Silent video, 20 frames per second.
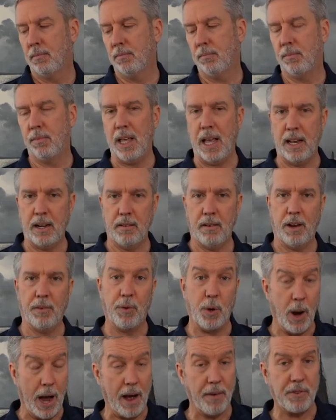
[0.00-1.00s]
then
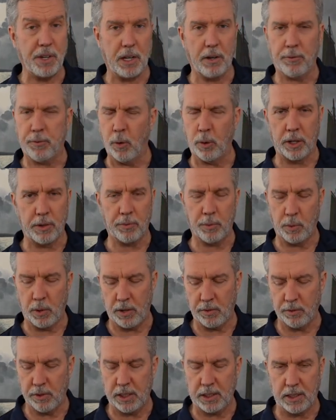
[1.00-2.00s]
if you have to get a folding for
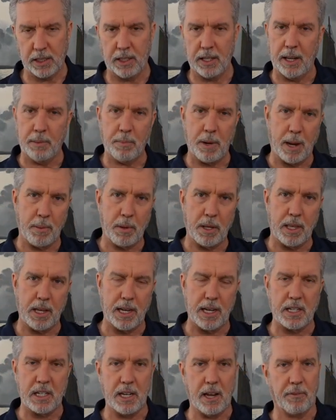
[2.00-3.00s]
whatever reason, then maybe
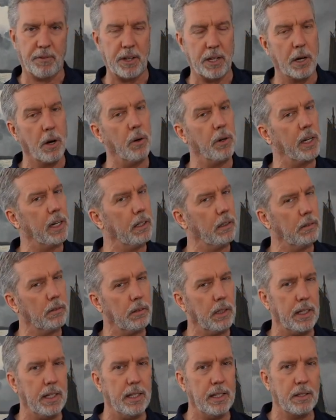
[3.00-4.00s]
the ETFE
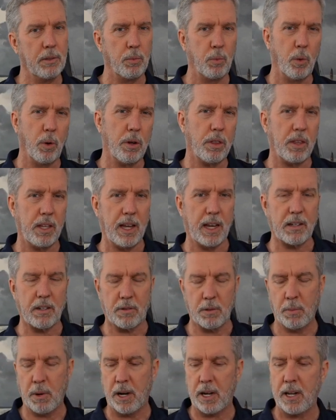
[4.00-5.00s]
coating is worth the
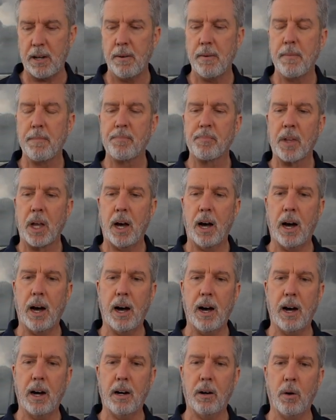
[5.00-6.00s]
extra money.
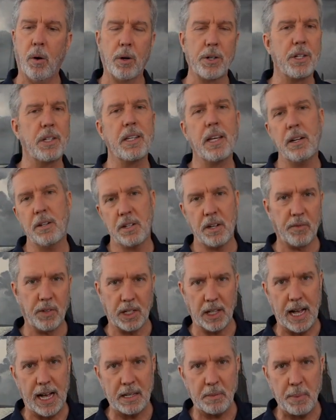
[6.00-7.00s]
Uh, or just get yourself a
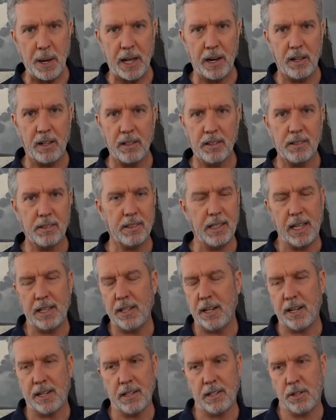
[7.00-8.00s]
glass panel.
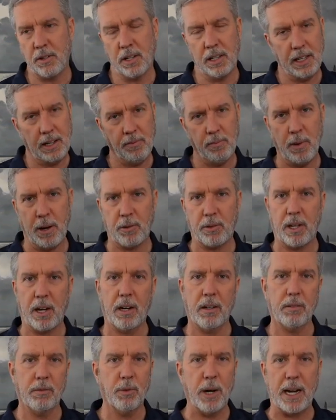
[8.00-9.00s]
Then they can, you can leave them out
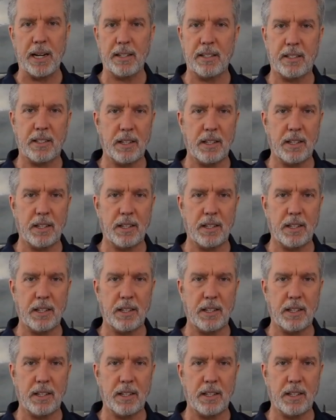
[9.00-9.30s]
there, rain,